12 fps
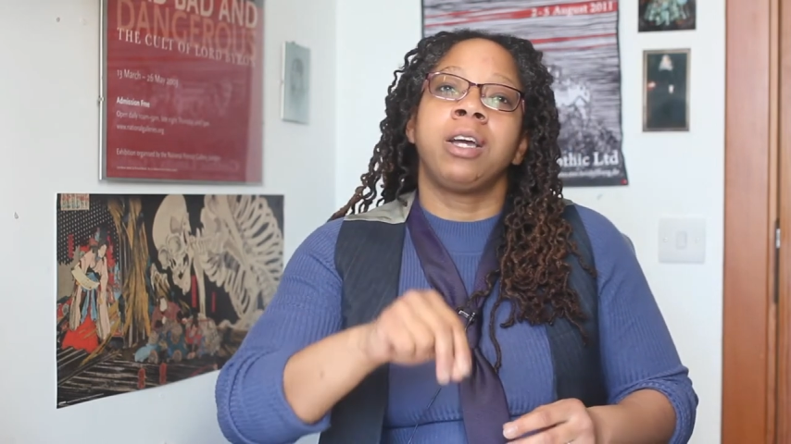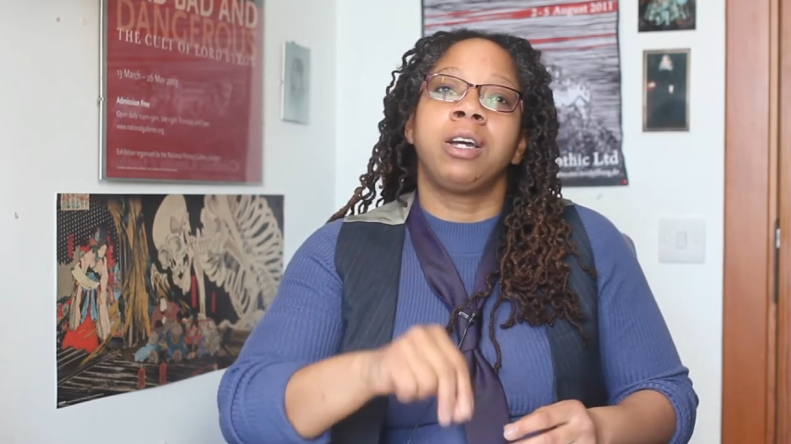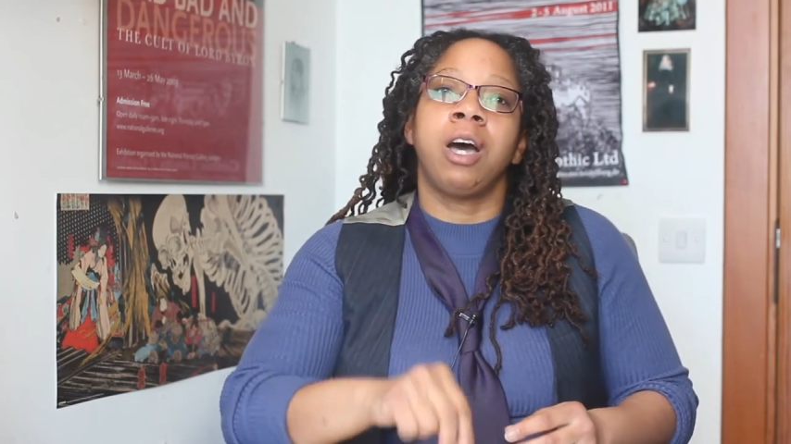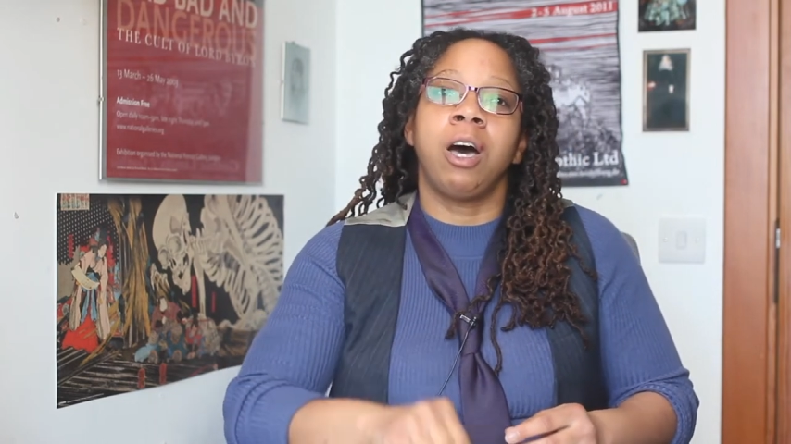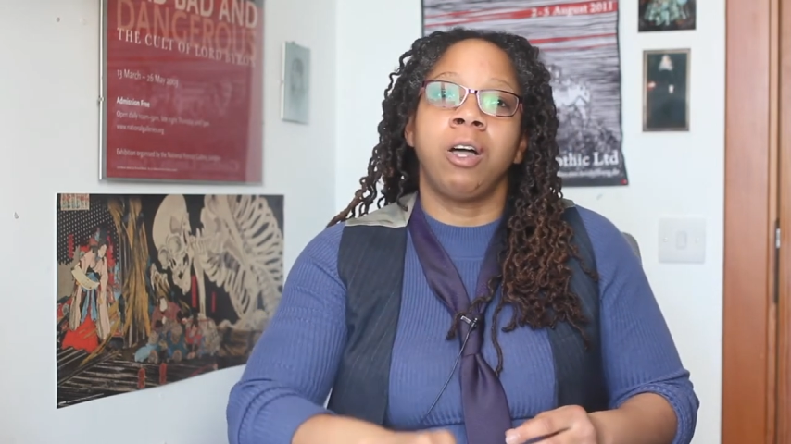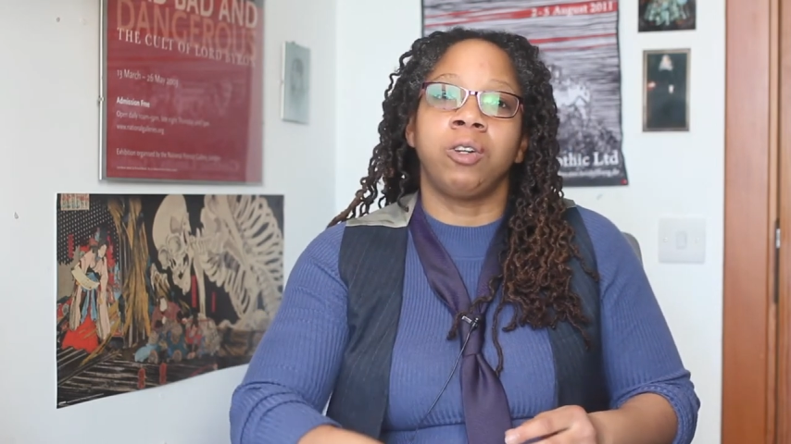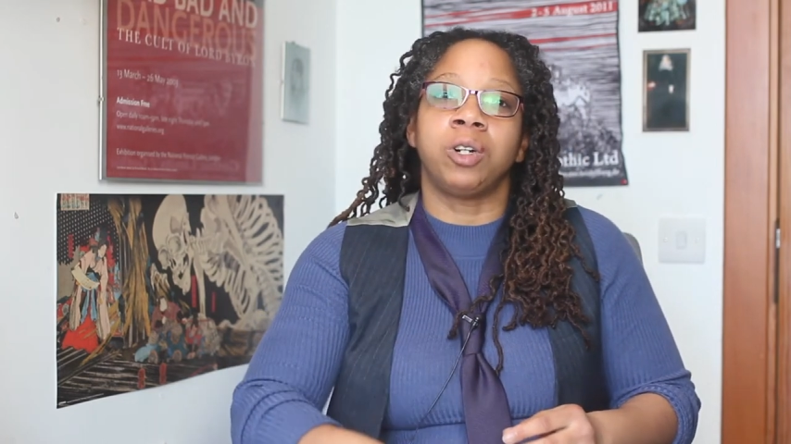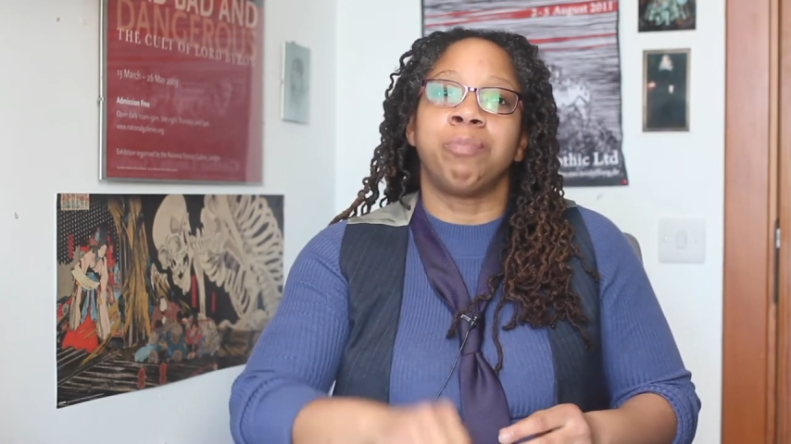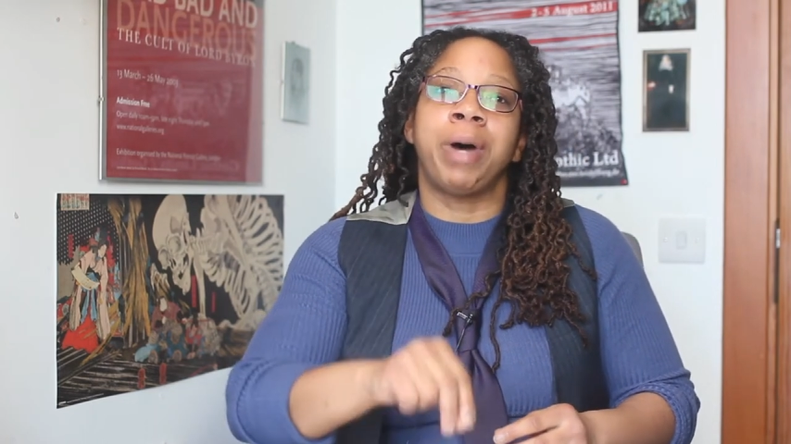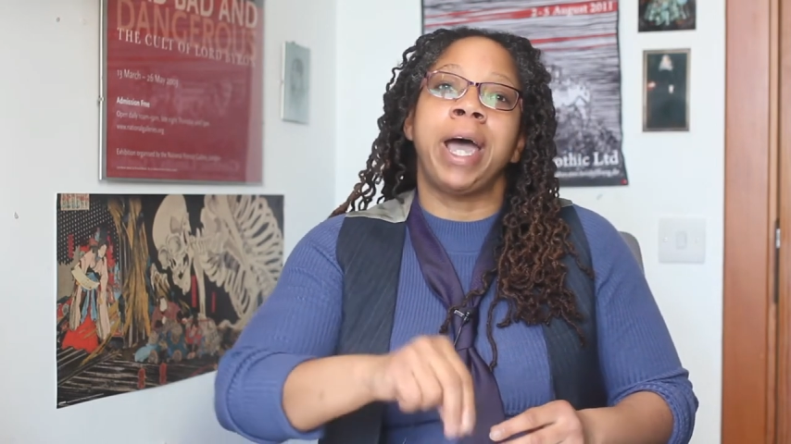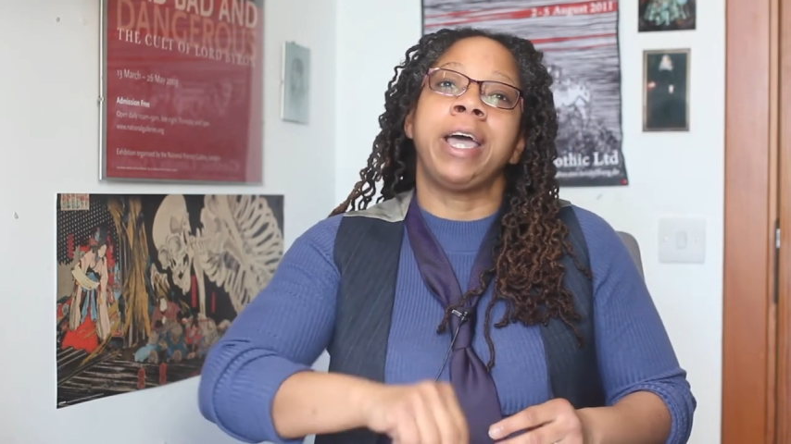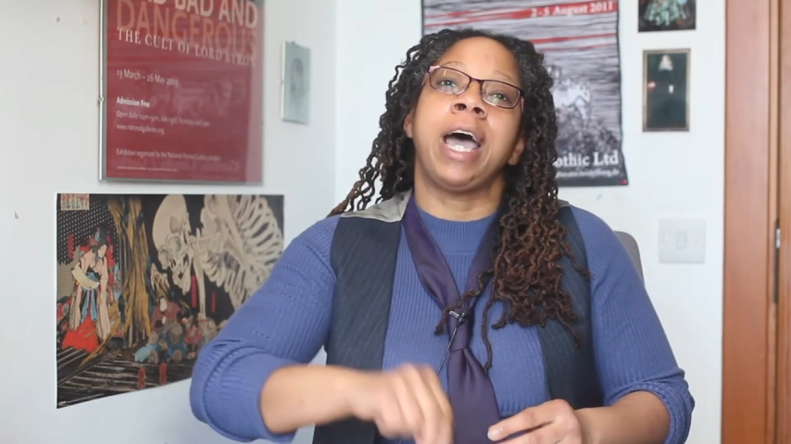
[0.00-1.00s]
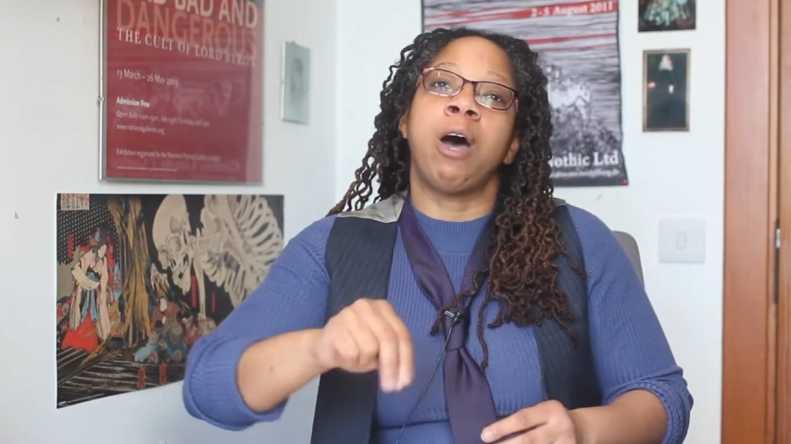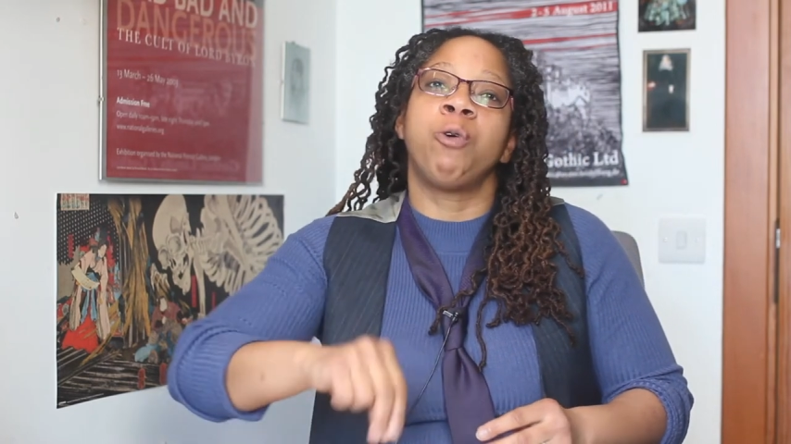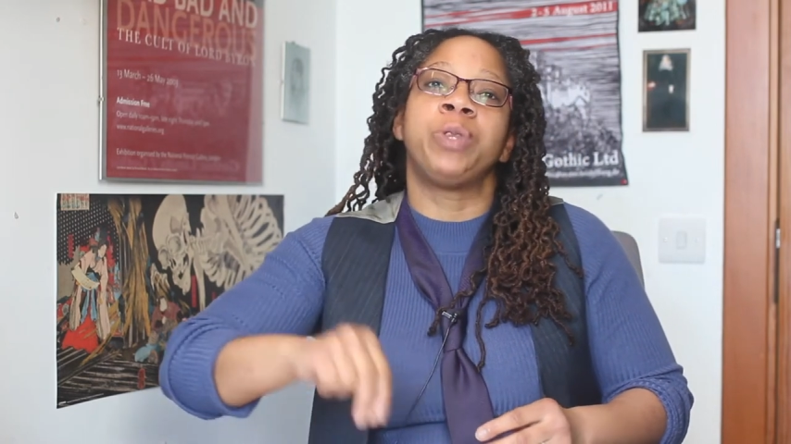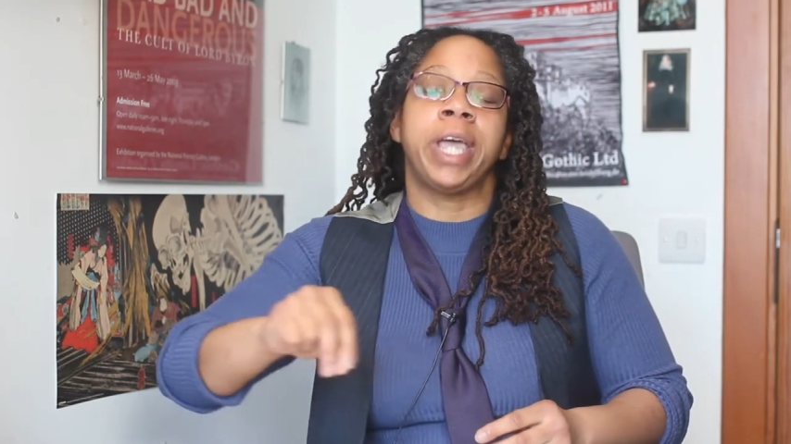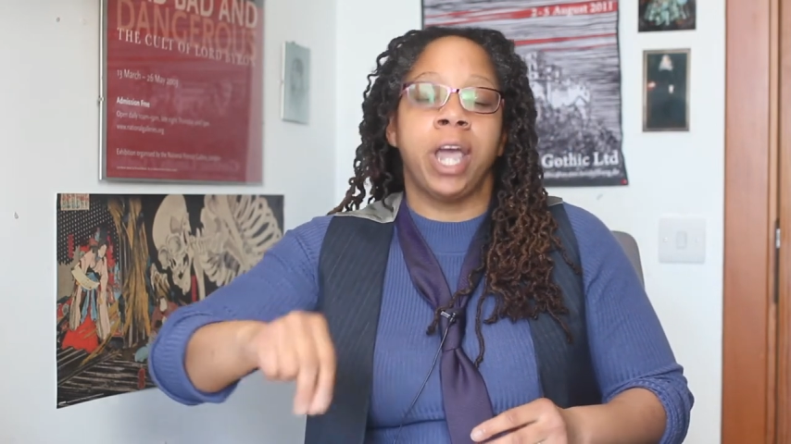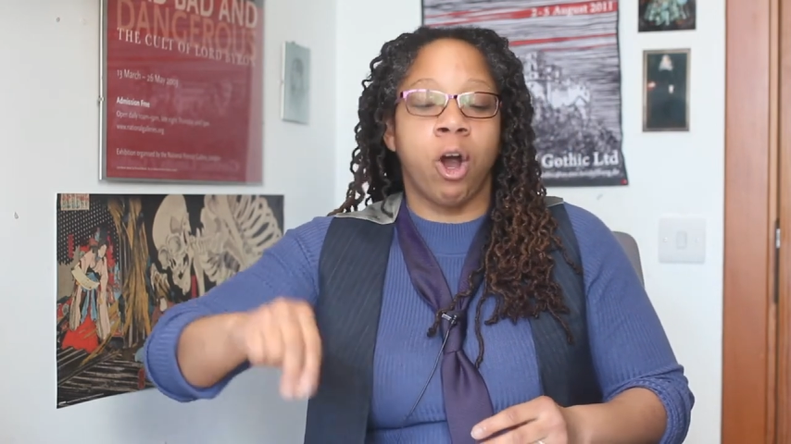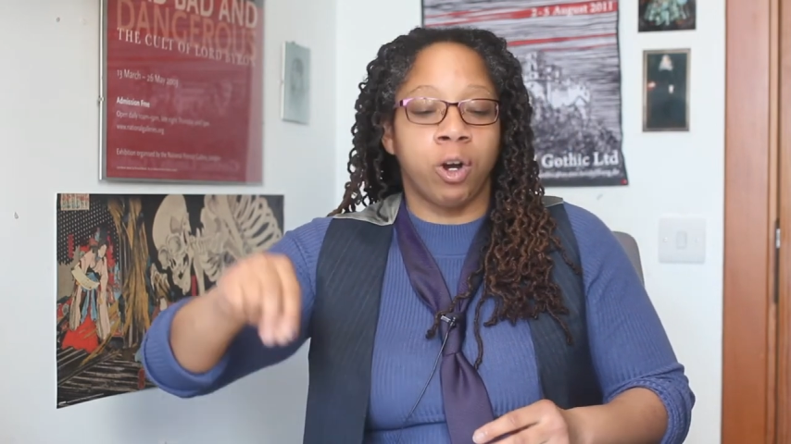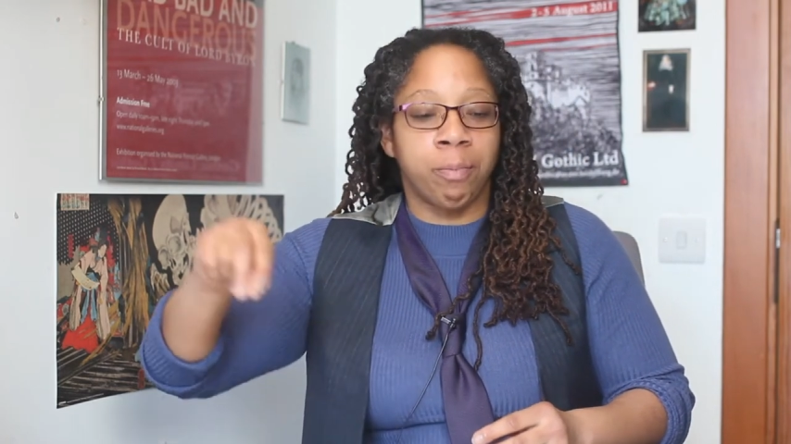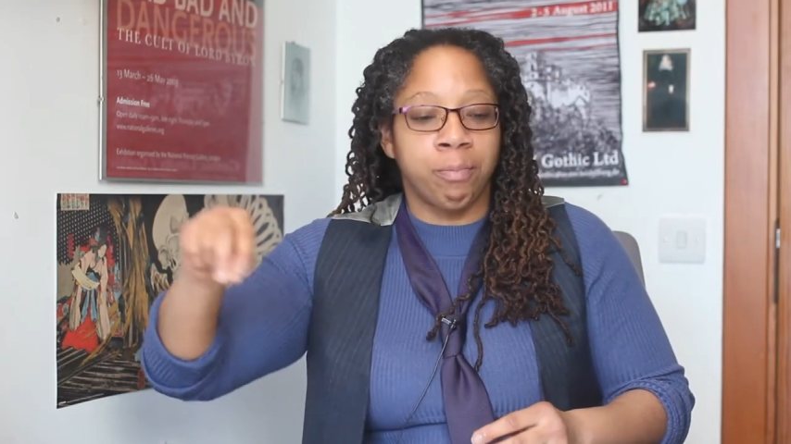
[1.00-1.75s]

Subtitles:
color, by how they are